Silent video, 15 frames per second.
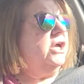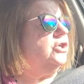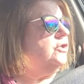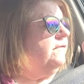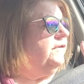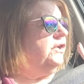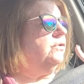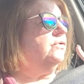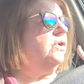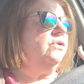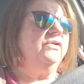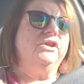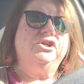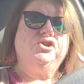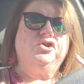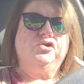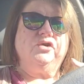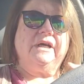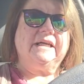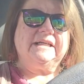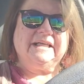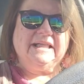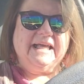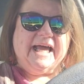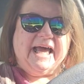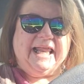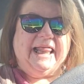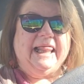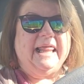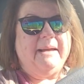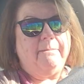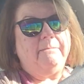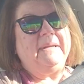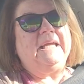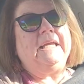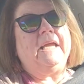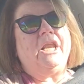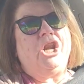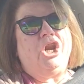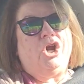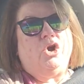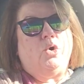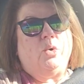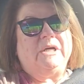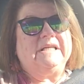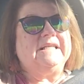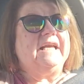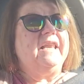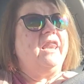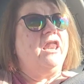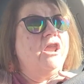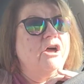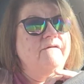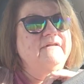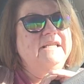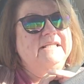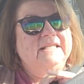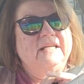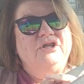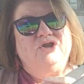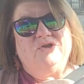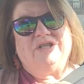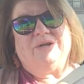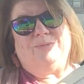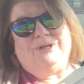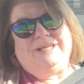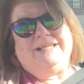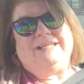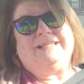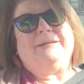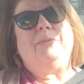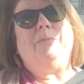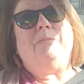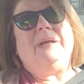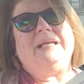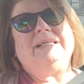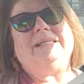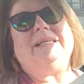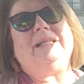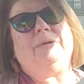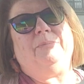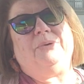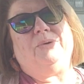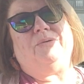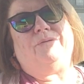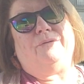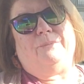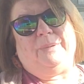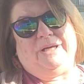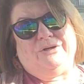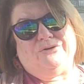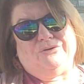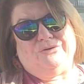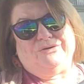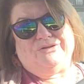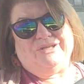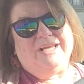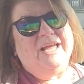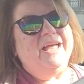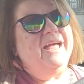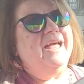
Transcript: If you know the trick to that, let me know because I'd love to send you some of these amazingly beautiful pictures.